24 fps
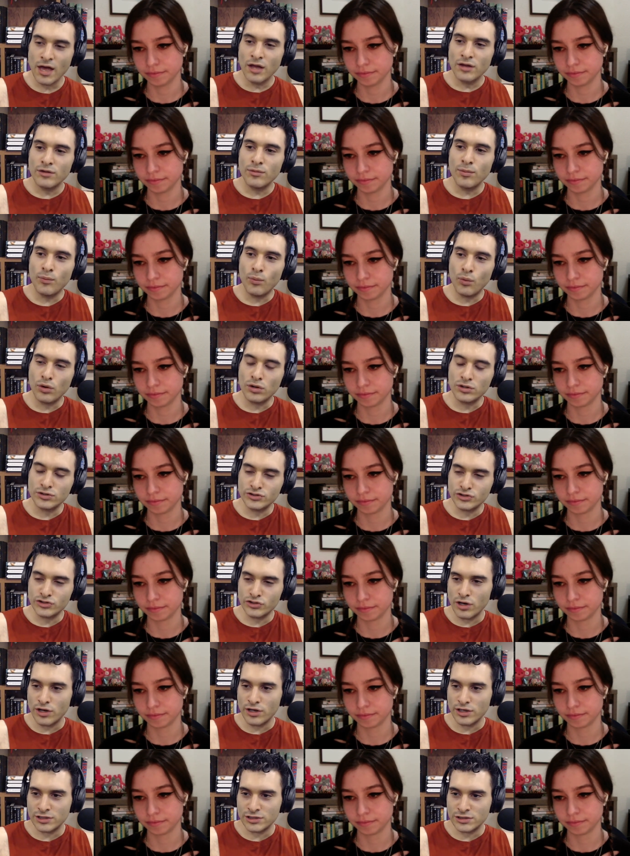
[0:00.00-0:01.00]
Speaker 1: The world's
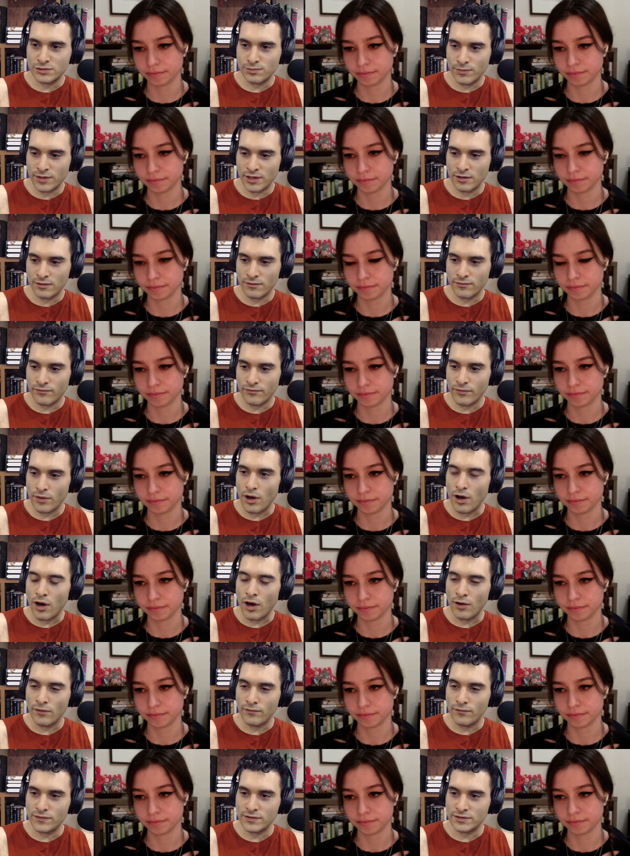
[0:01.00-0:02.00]
strongest men
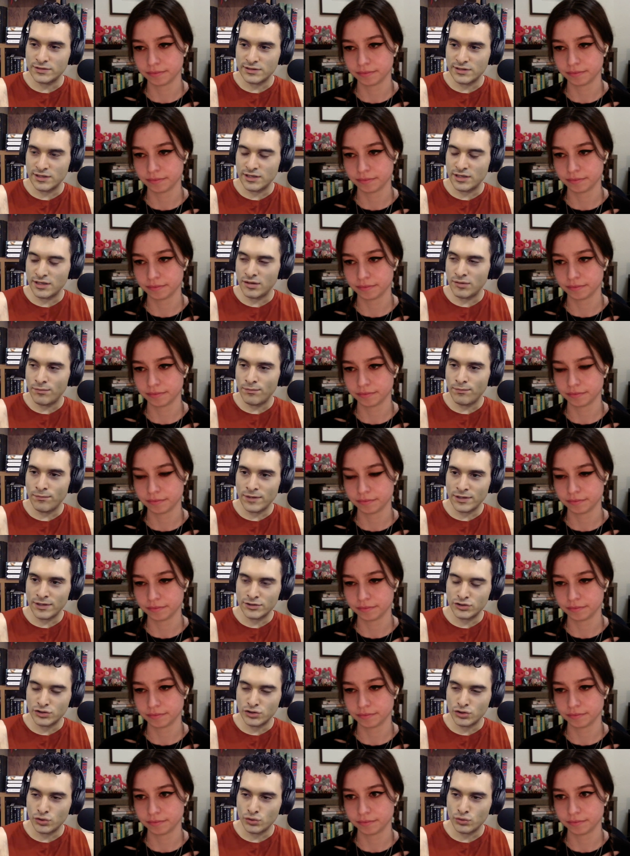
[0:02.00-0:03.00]
obviously
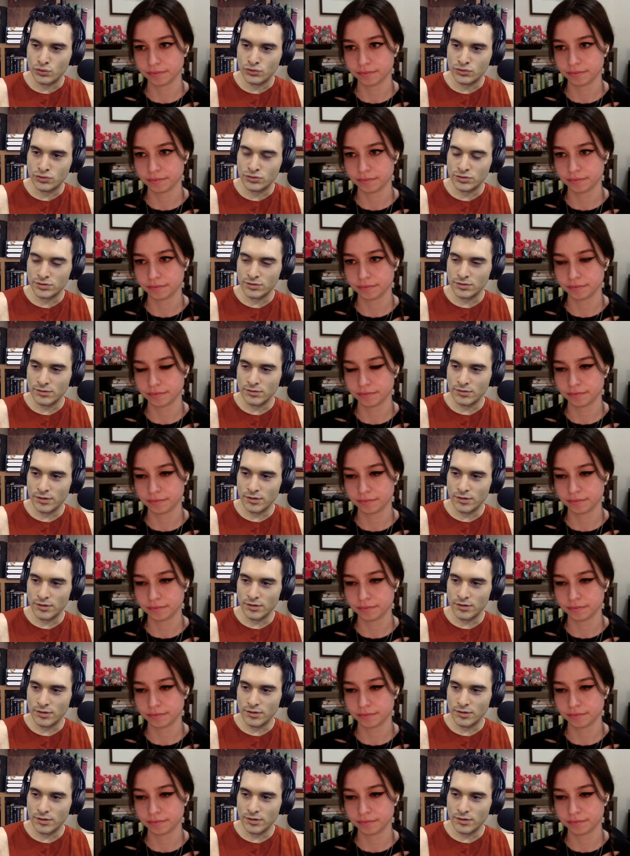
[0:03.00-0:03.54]
misuse